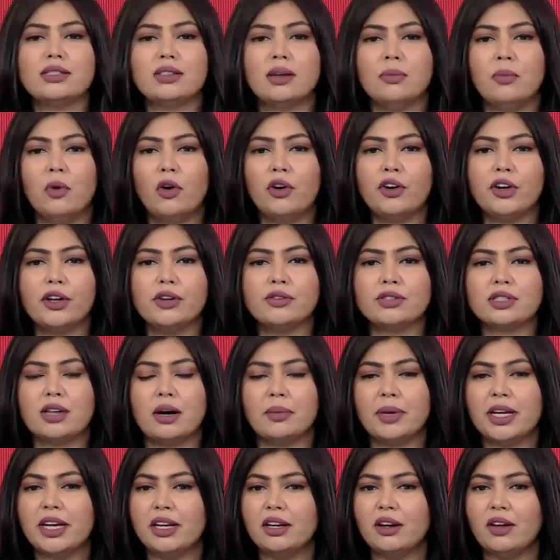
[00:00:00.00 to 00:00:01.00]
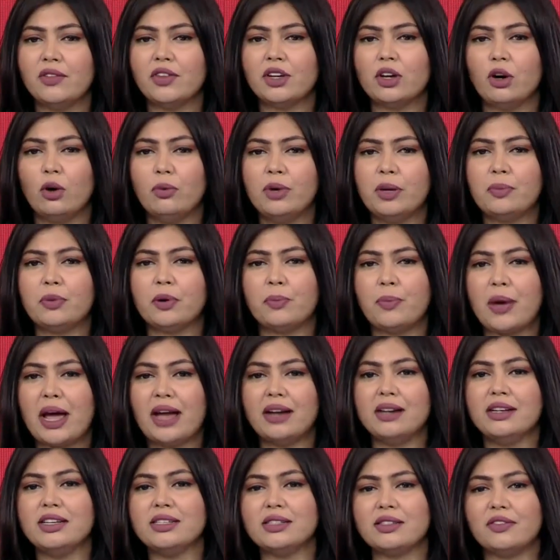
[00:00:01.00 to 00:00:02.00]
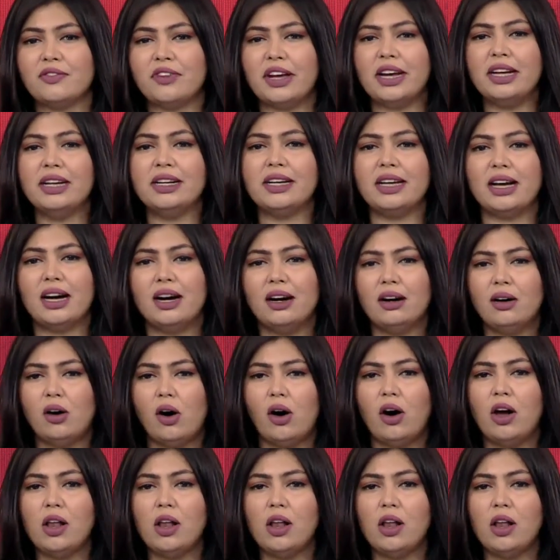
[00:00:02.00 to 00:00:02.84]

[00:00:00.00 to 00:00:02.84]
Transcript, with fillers: Some more news coming in on the COVID preparedness of India.